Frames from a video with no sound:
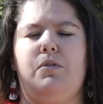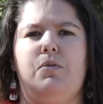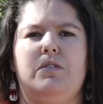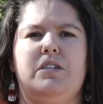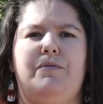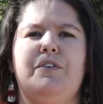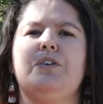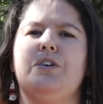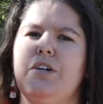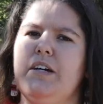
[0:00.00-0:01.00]
or to
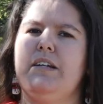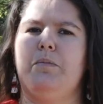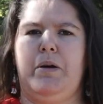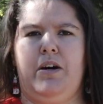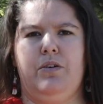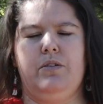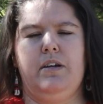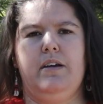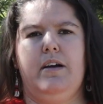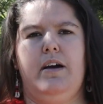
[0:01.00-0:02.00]
feel good about
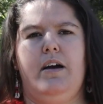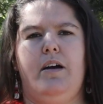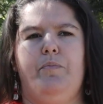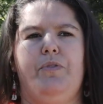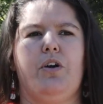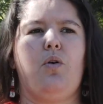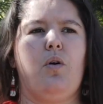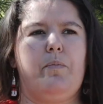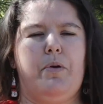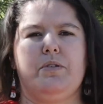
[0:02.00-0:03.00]
the
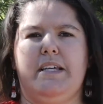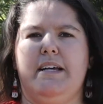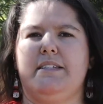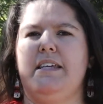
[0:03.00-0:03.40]
court process,